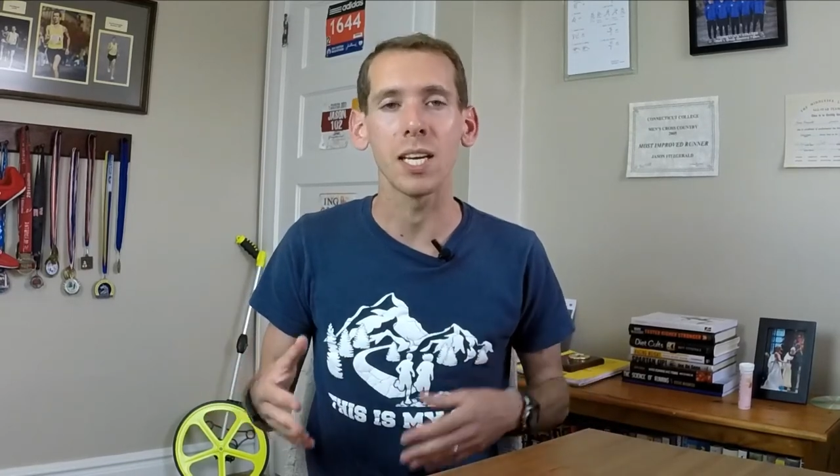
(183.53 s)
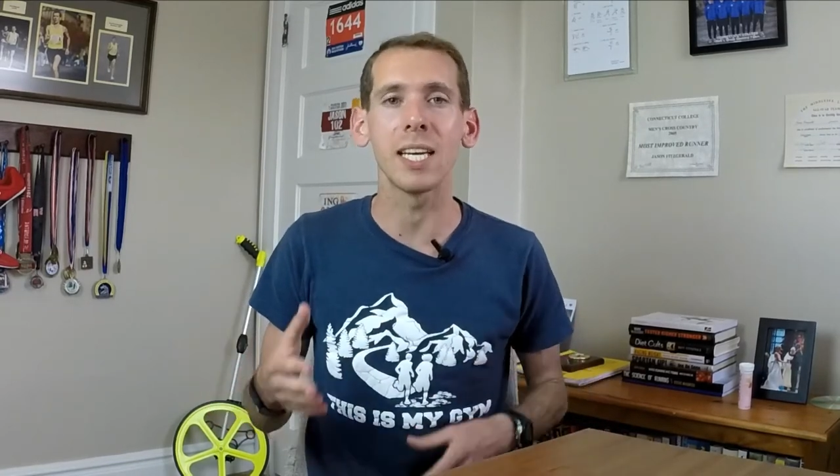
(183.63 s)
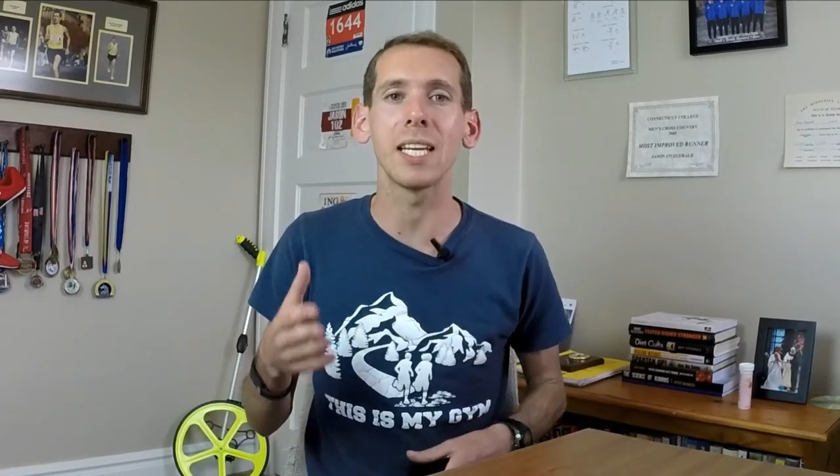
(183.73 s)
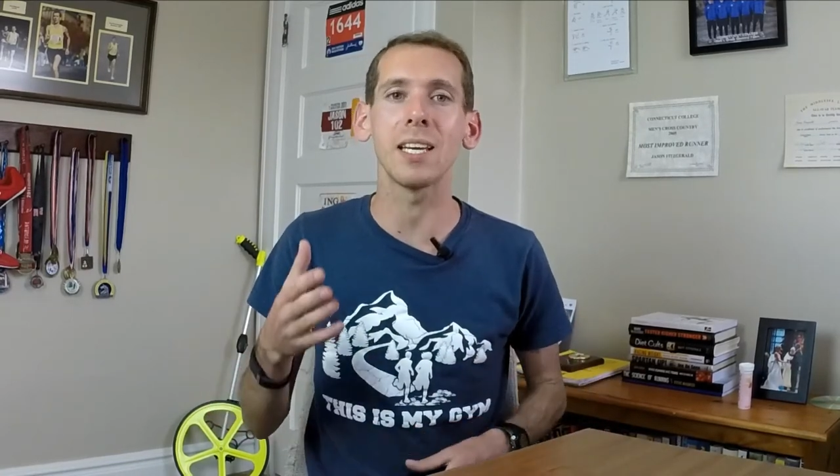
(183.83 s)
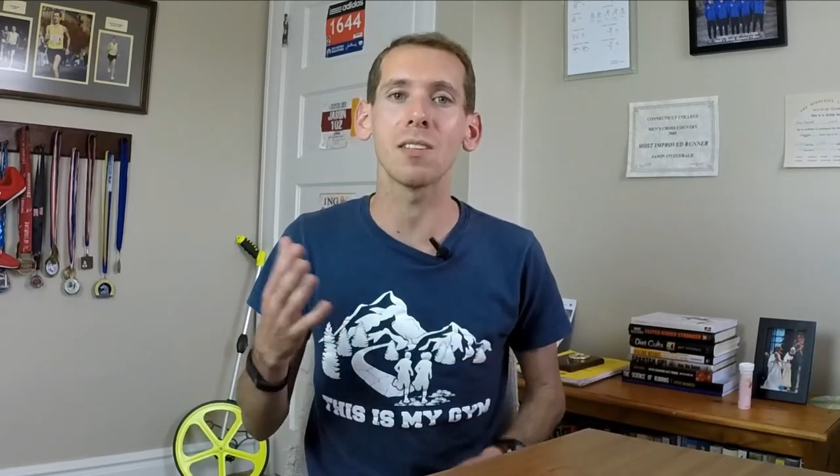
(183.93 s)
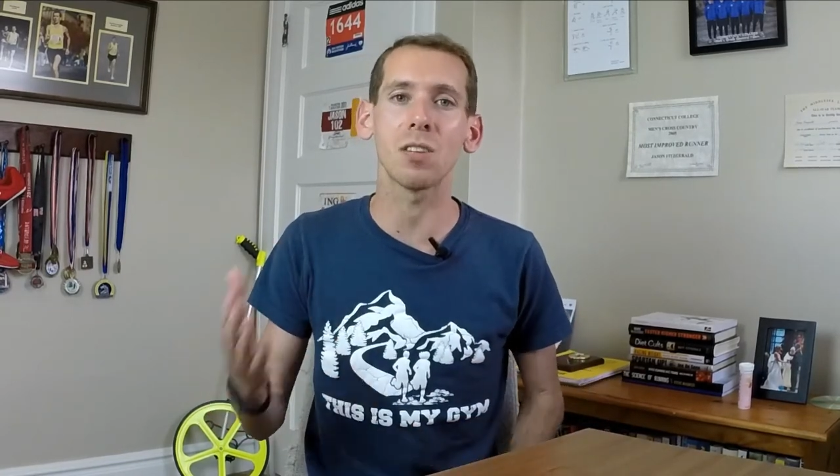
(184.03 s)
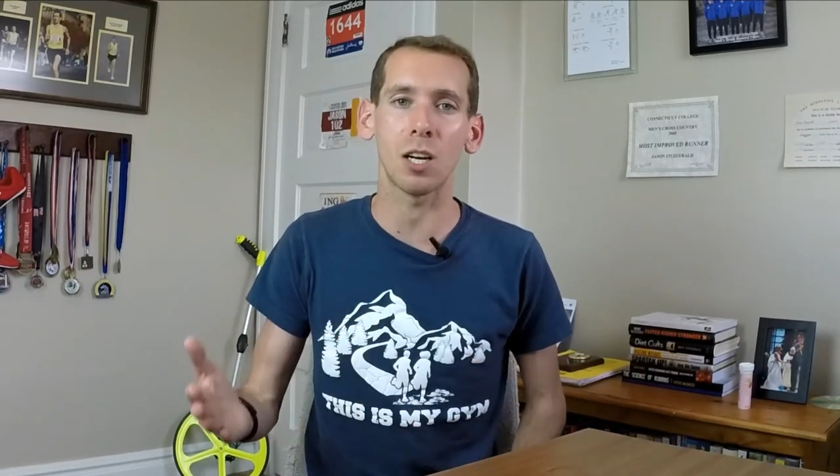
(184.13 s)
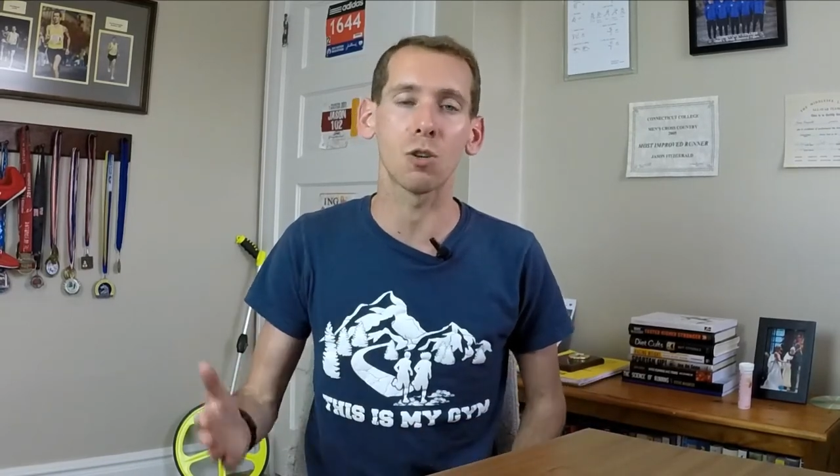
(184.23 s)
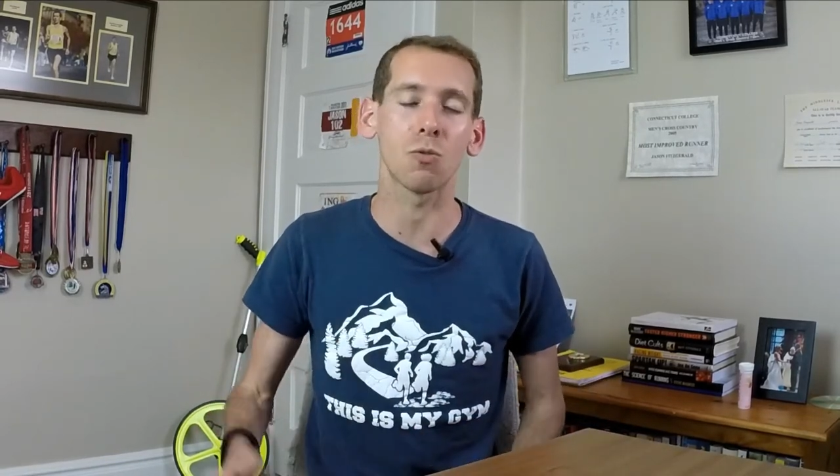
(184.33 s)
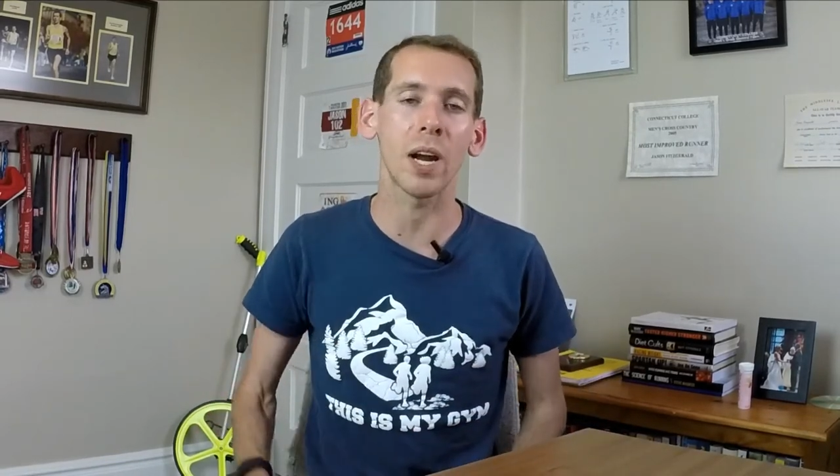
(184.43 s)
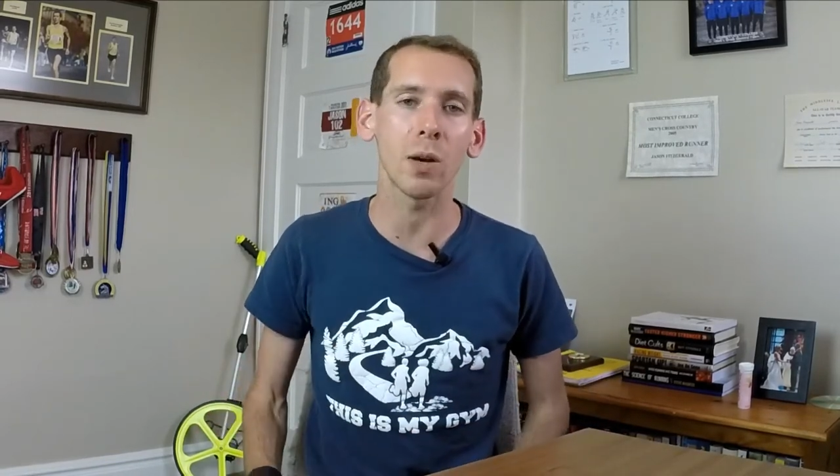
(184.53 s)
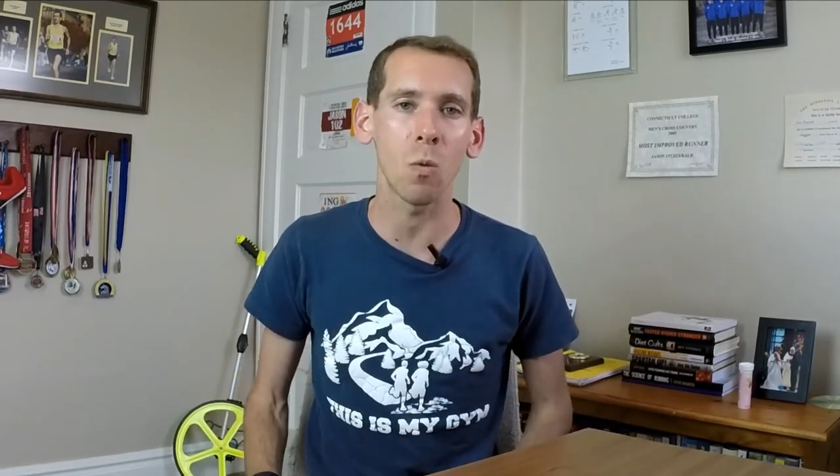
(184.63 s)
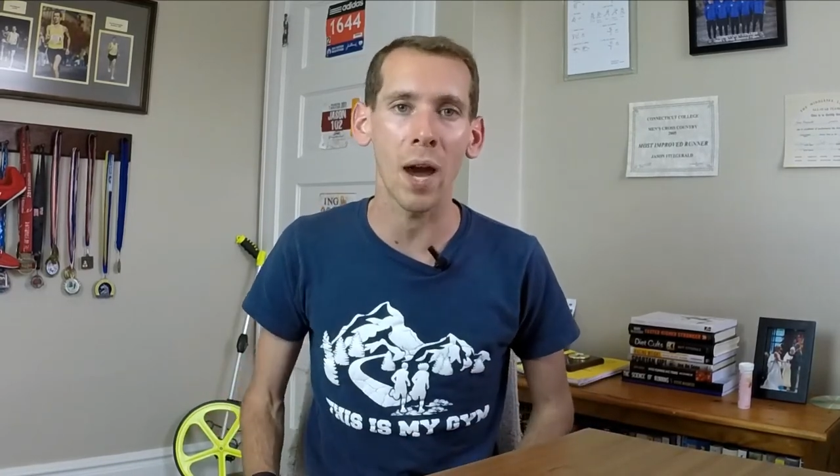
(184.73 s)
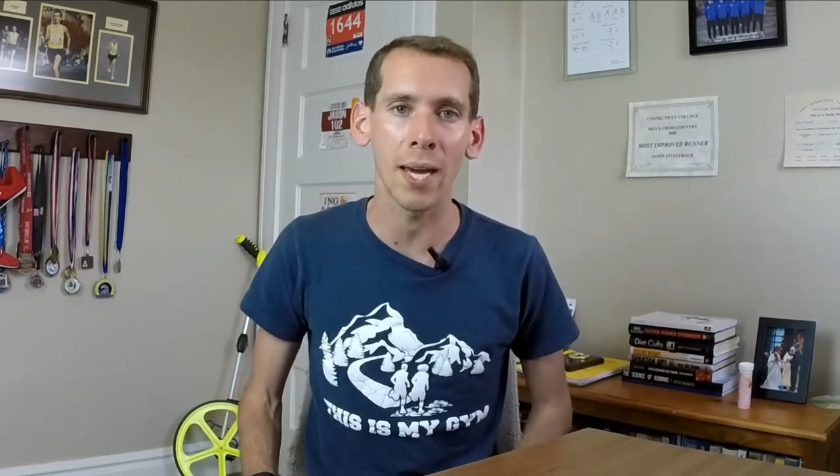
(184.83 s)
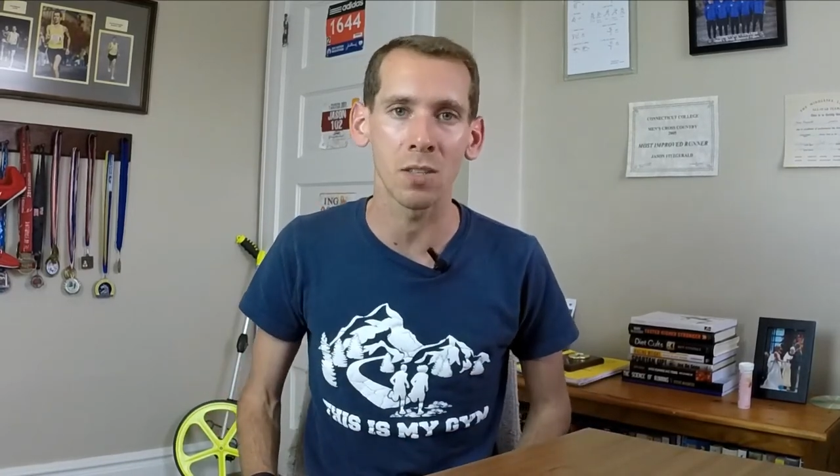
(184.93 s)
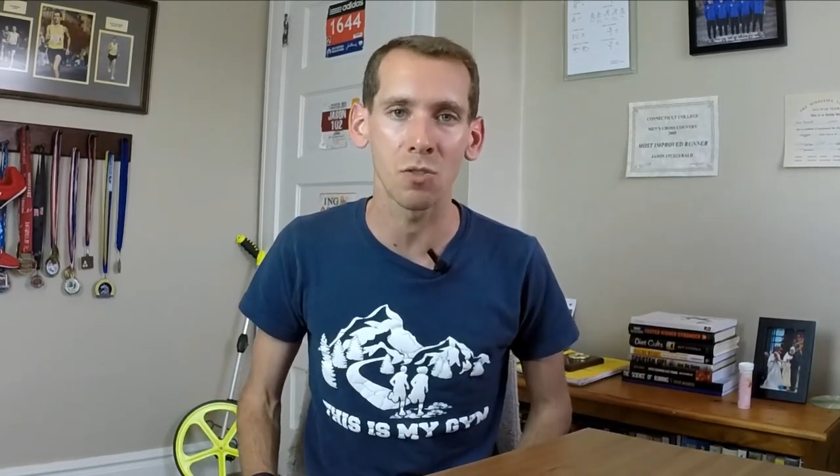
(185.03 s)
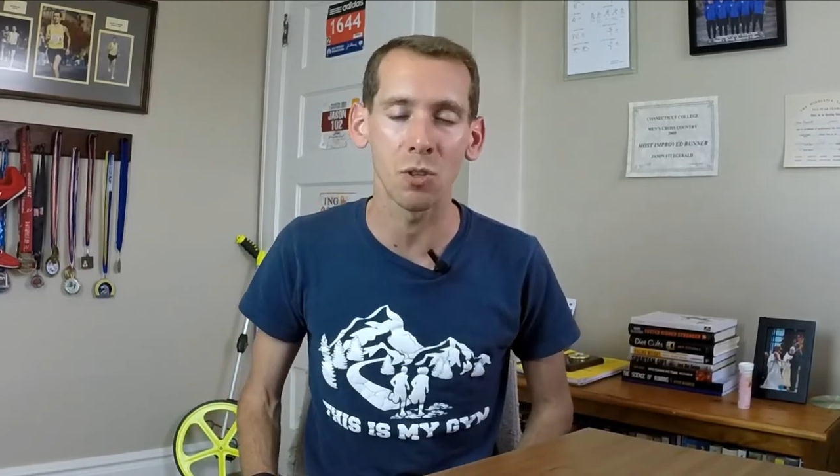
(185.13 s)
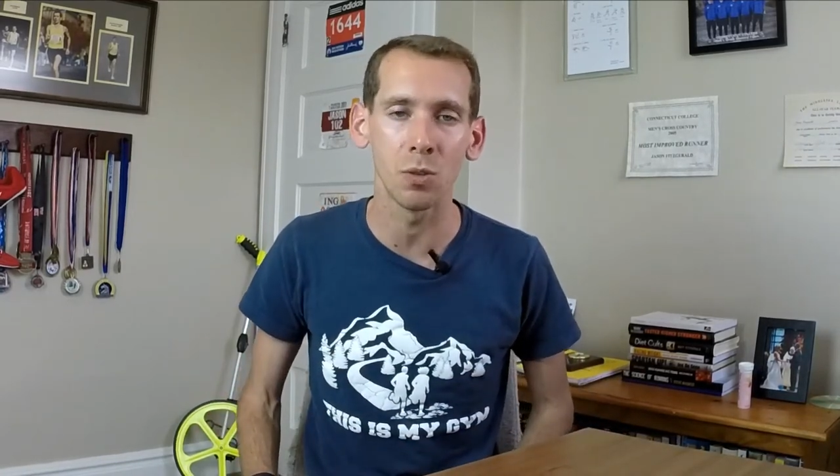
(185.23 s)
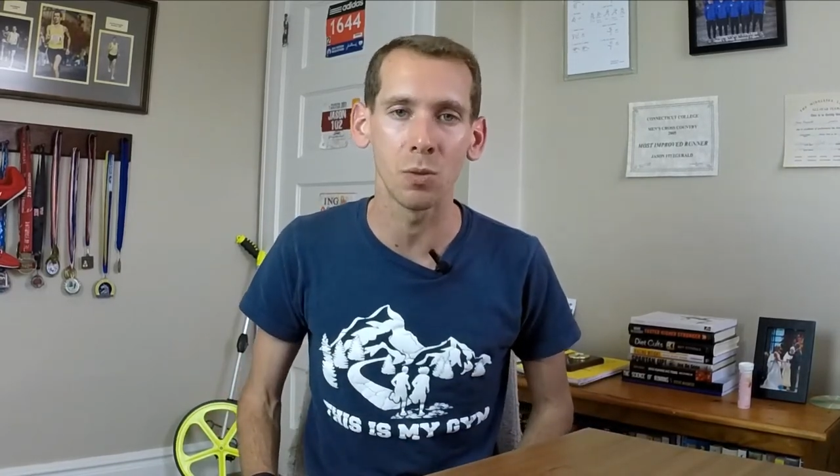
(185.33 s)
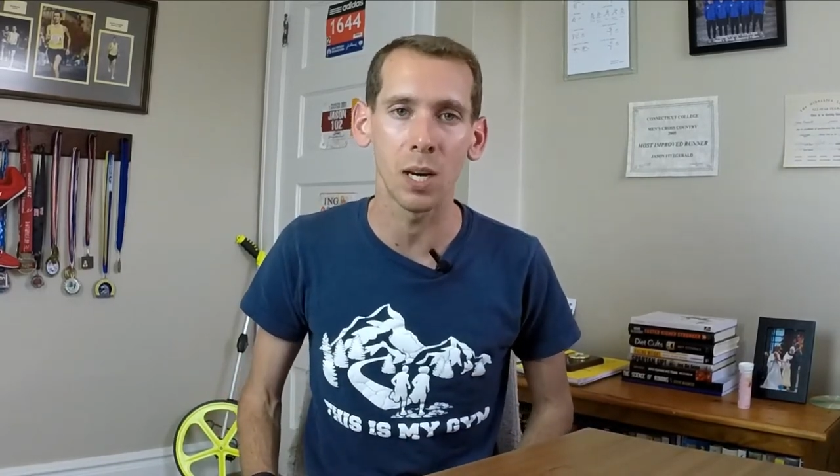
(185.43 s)
it is a great way
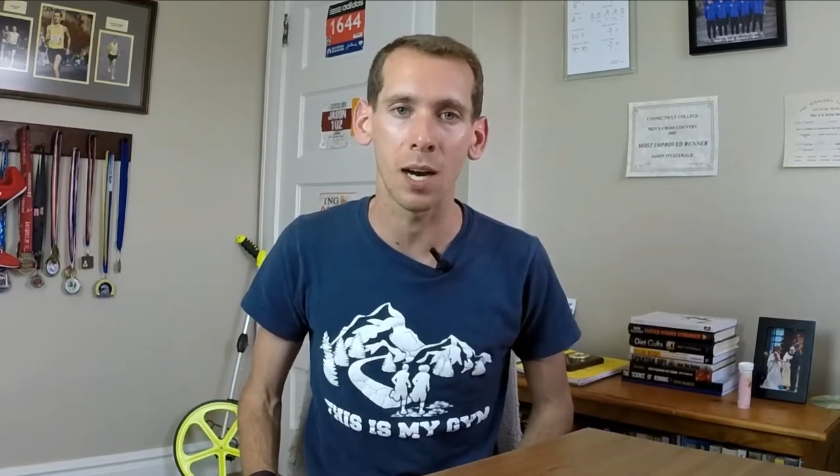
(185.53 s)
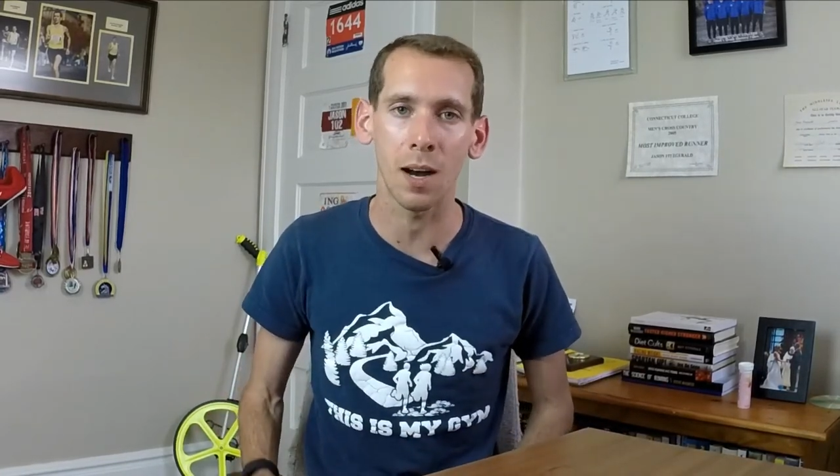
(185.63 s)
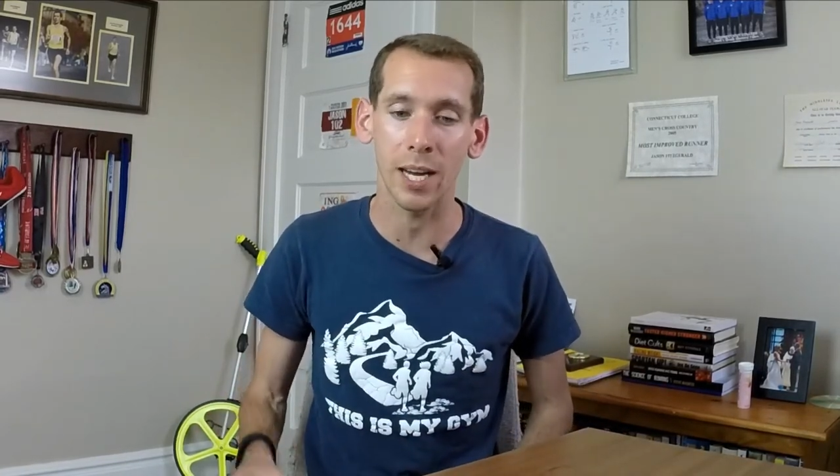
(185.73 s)
to,